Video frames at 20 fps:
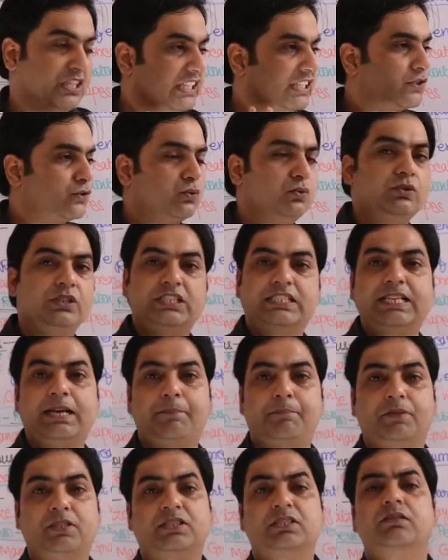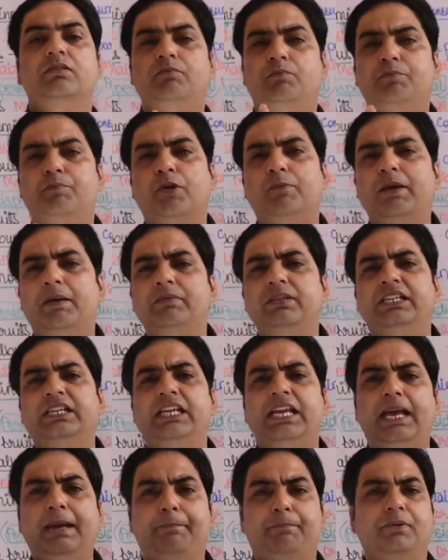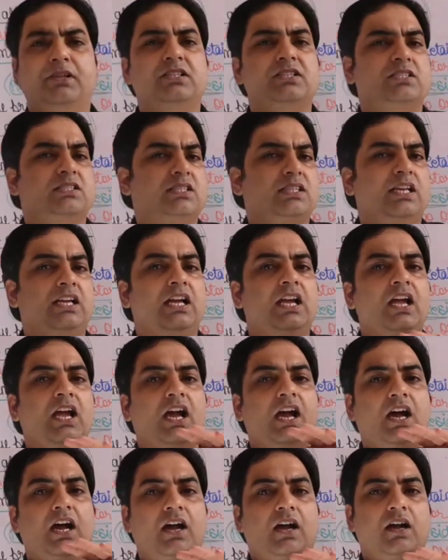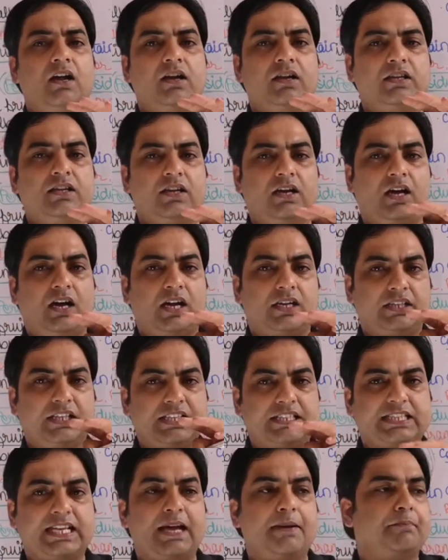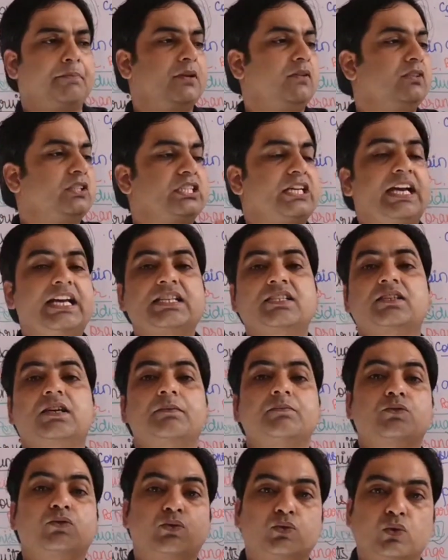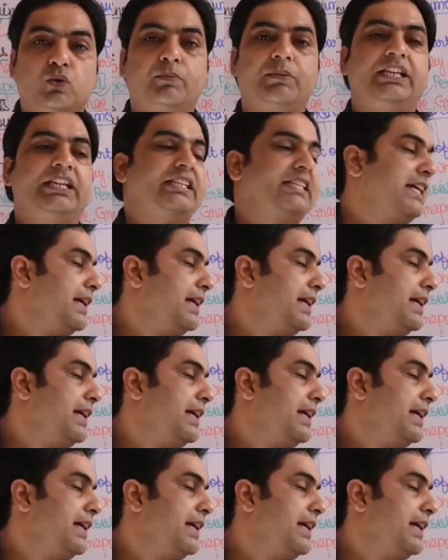These two examples, probably apples are the example which has come so many